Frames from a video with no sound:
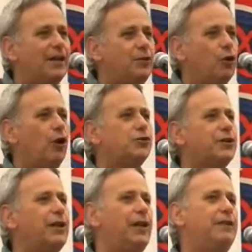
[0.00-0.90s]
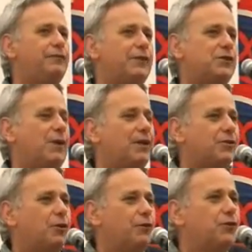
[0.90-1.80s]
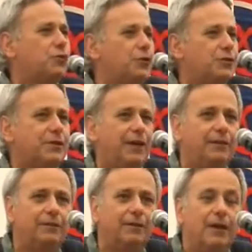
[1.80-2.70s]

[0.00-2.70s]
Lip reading: ideological infrastructure of the Jewish state,